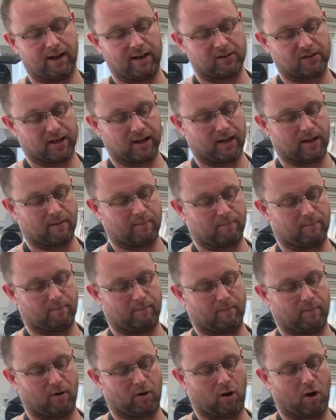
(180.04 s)
easy,
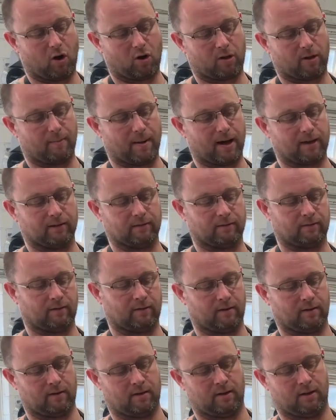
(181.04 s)
lock the button,
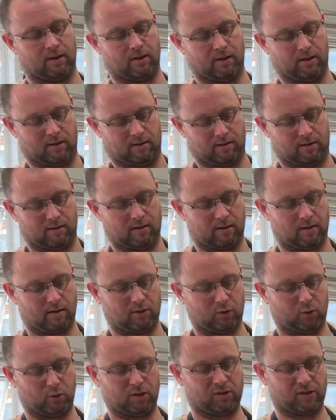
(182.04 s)

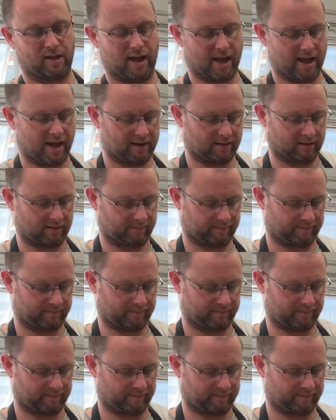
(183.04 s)
twist the head,